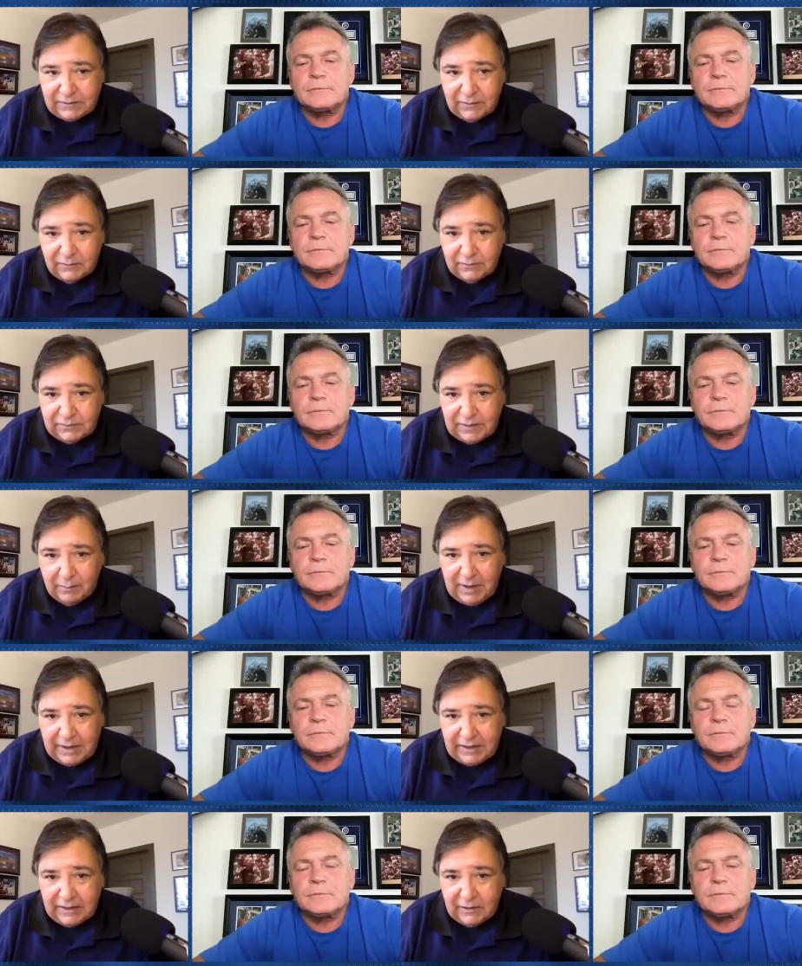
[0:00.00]
Speaker 1: to
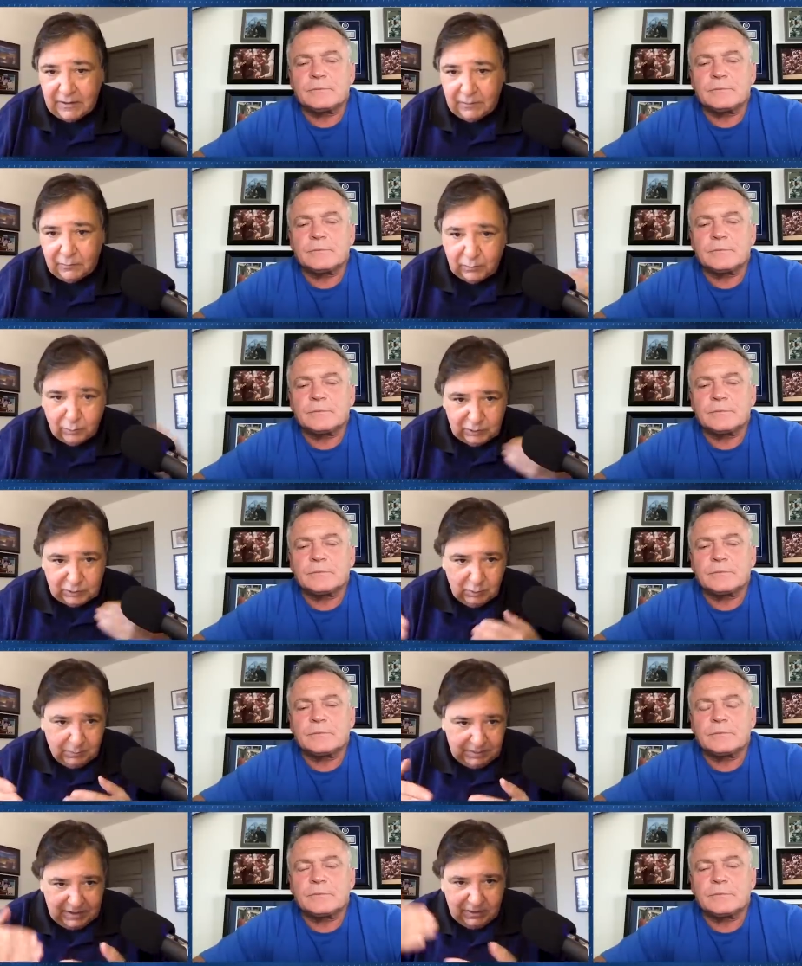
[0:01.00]
somebody uh, which
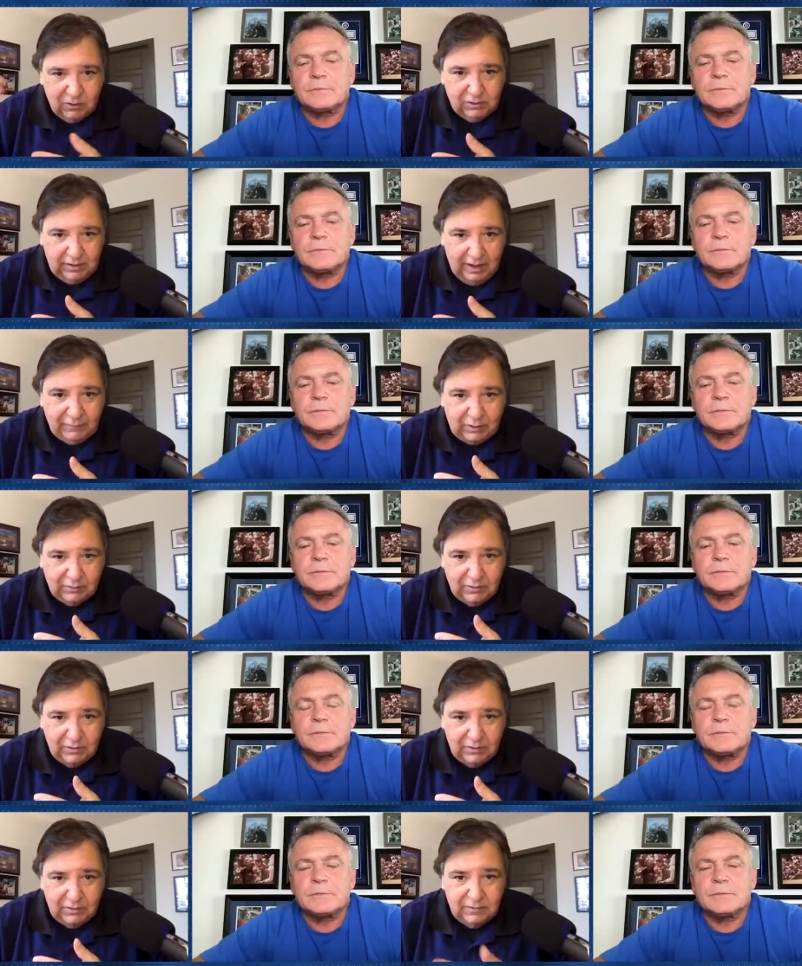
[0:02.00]
would be at your level.
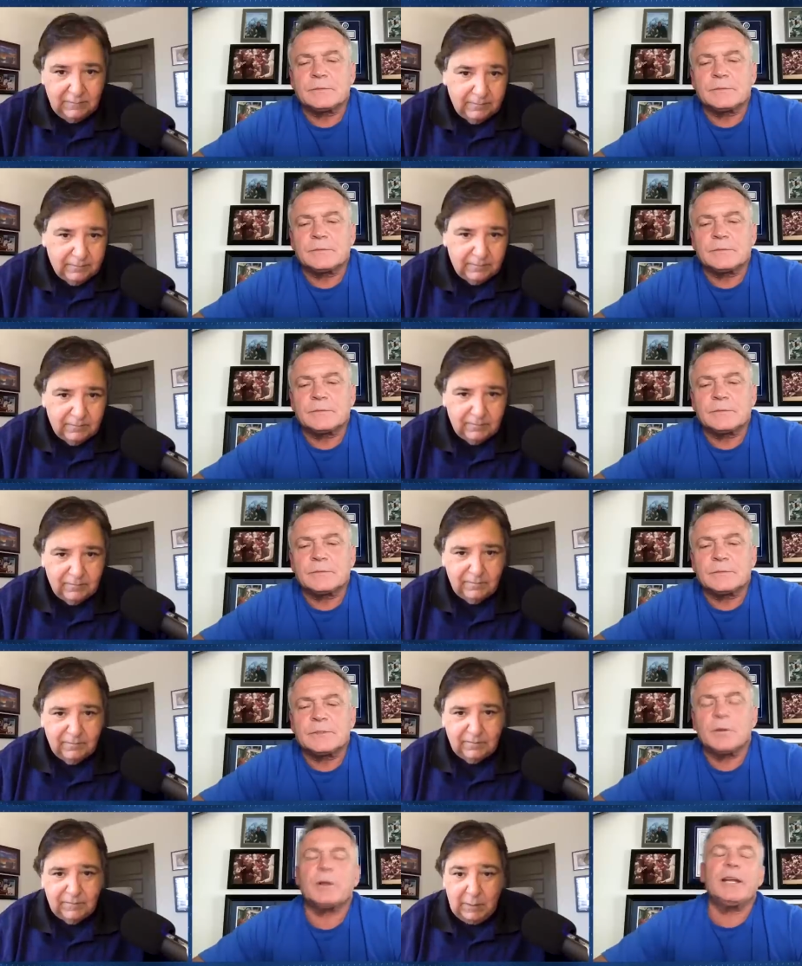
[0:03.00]

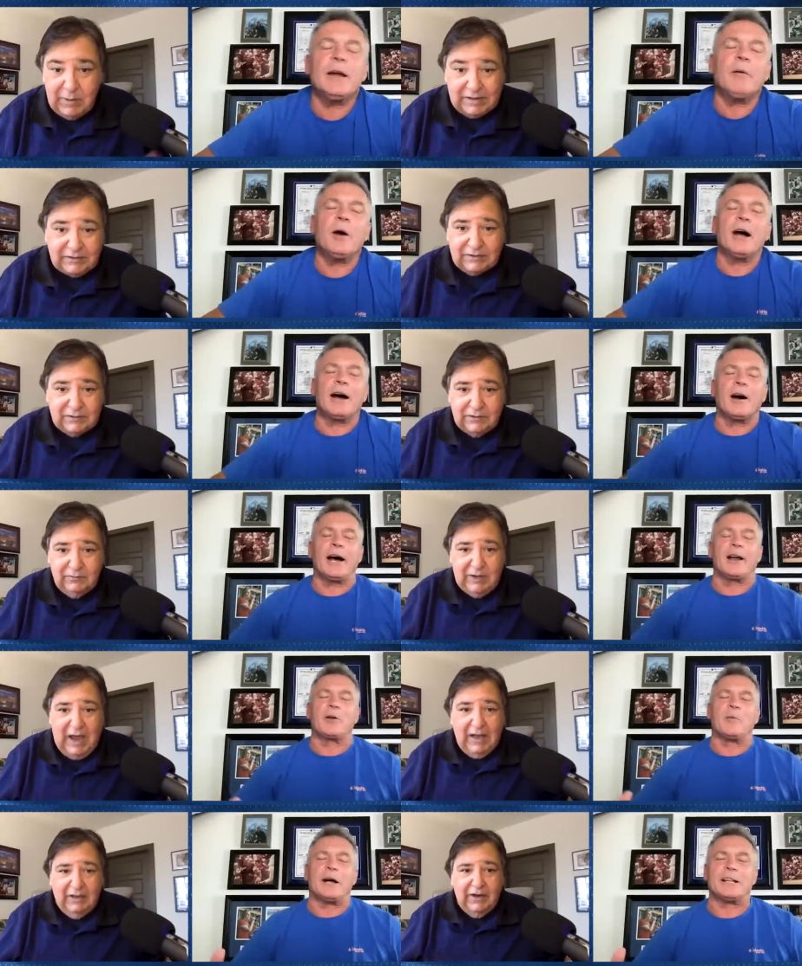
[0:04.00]
well, I, mean, well, I
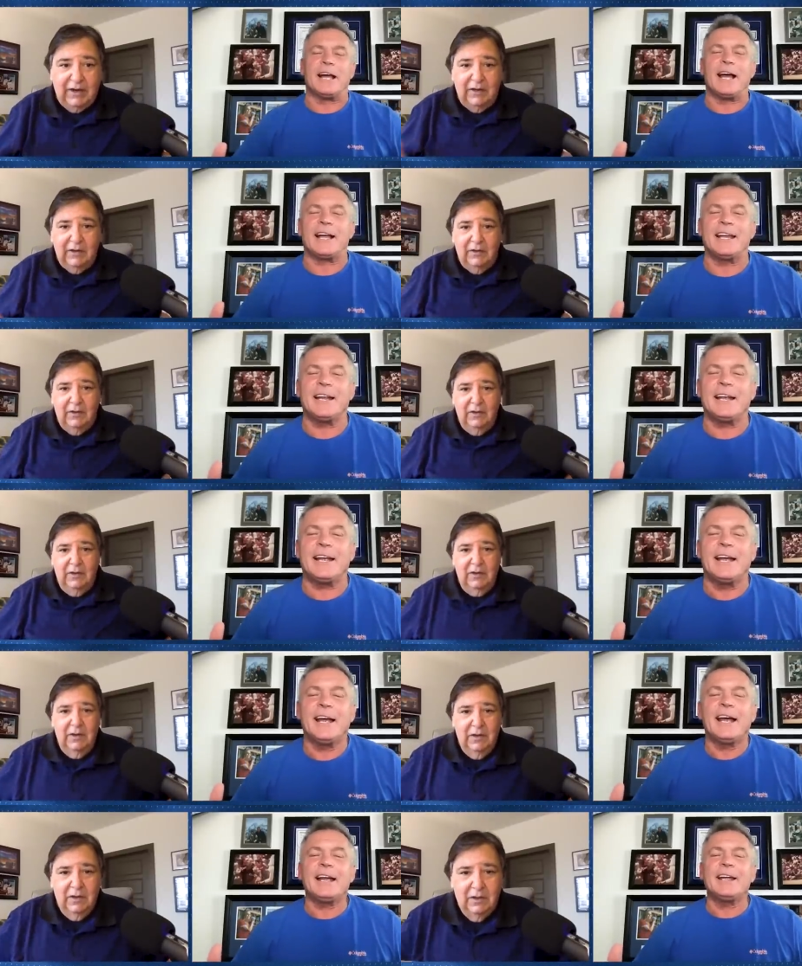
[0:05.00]
don't know about that.
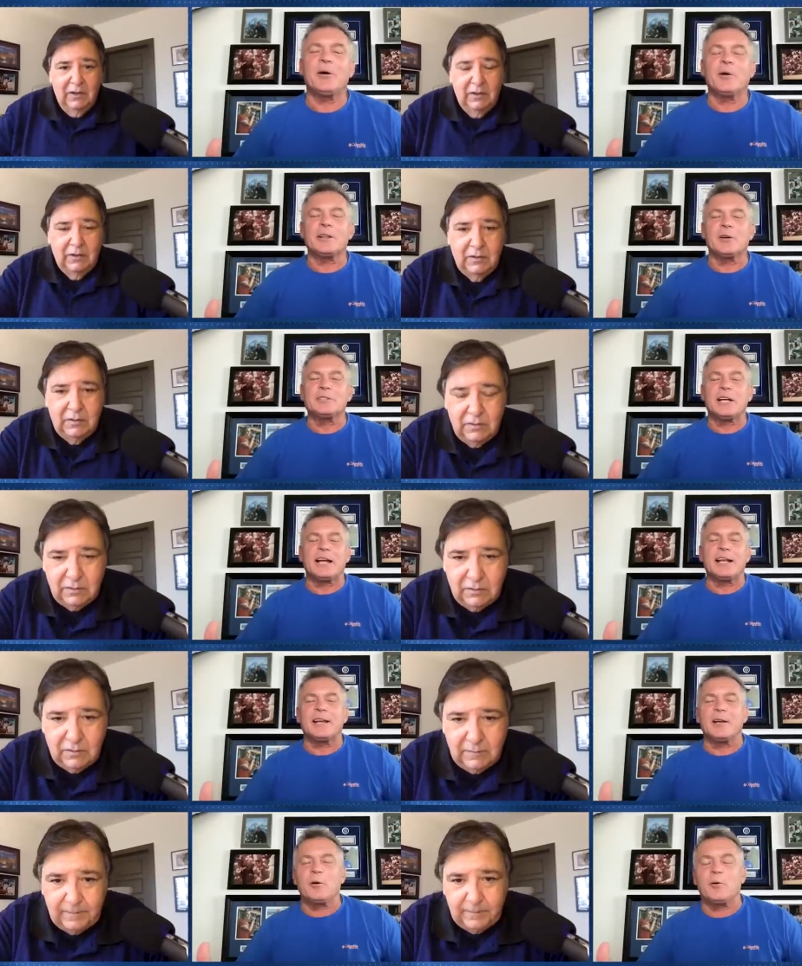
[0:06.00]
Speaker 2: Hey, you know what though,
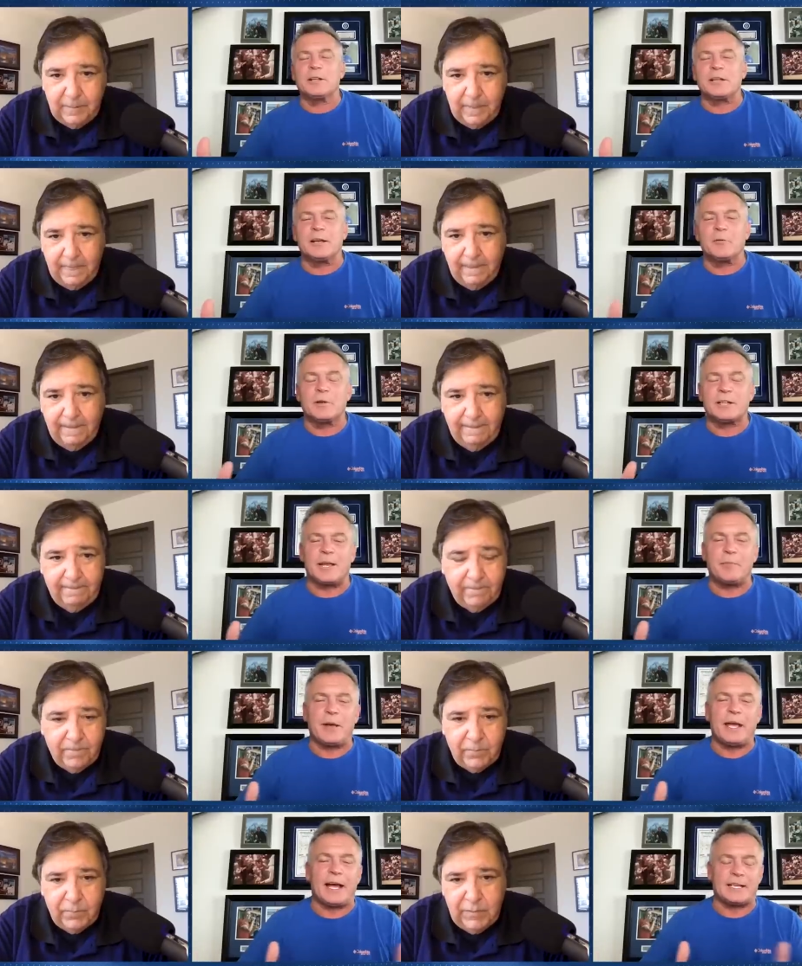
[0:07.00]
Johnny? You know what the what
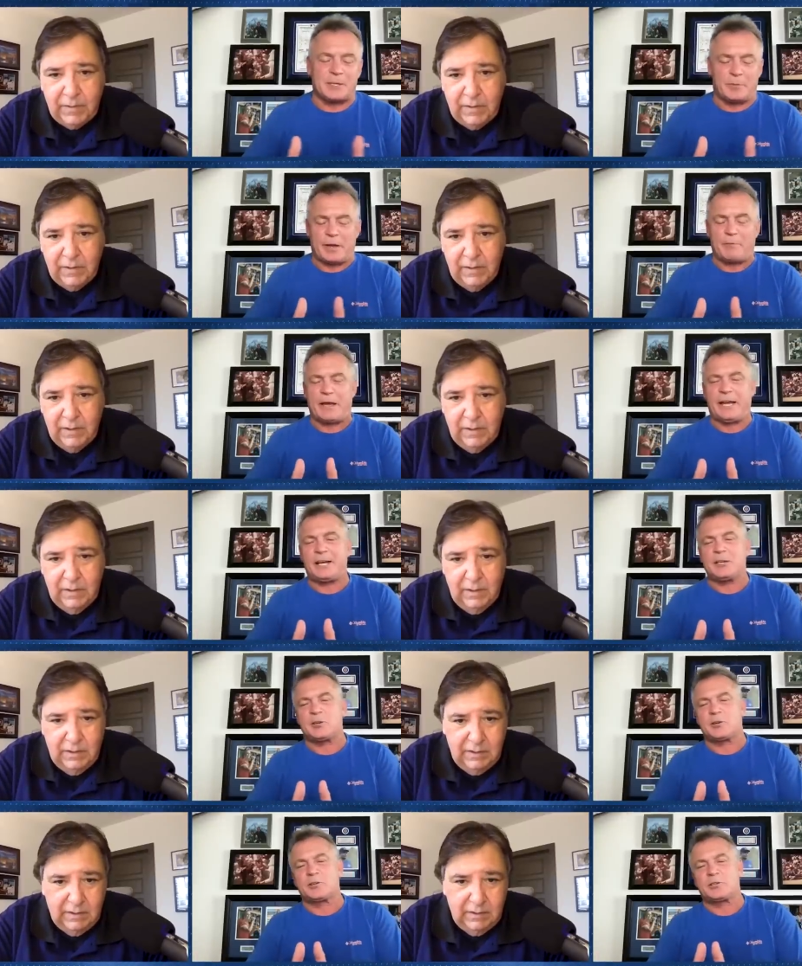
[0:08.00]
they pay actually pay
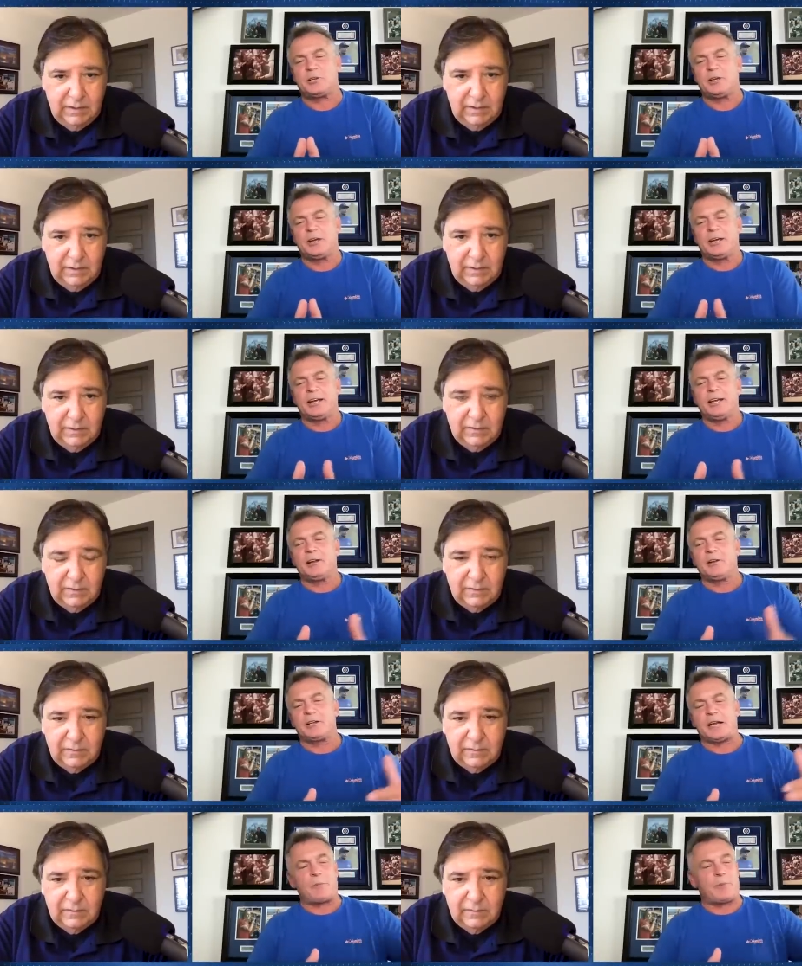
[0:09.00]
managers. You
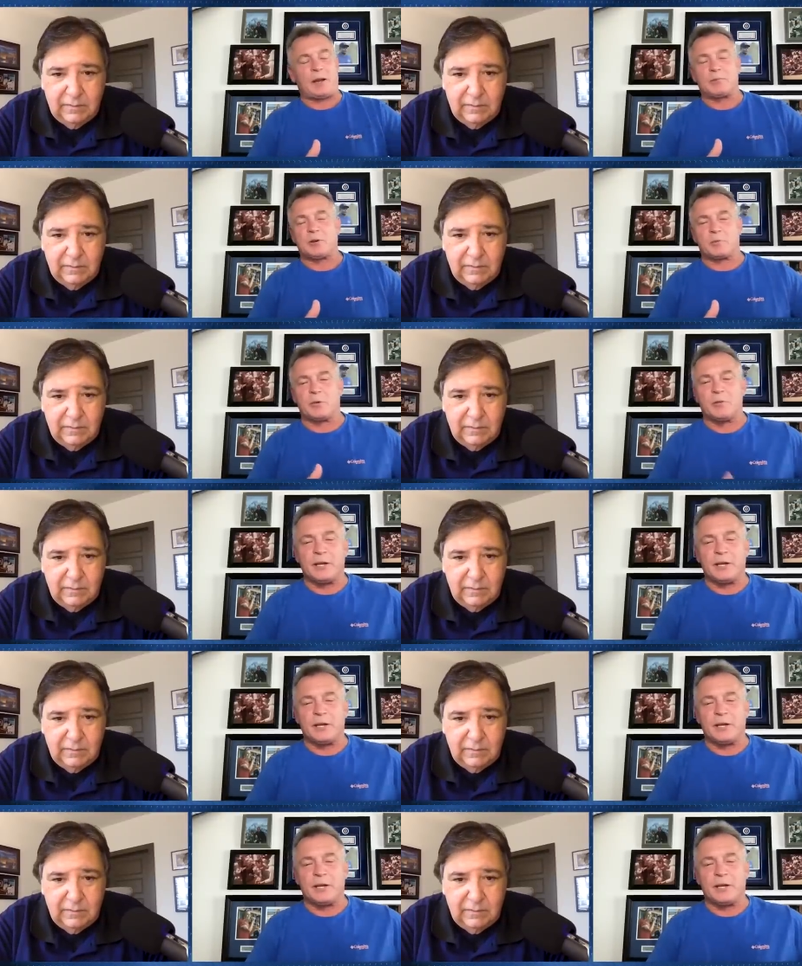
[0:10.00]
know, you top it. I'm sure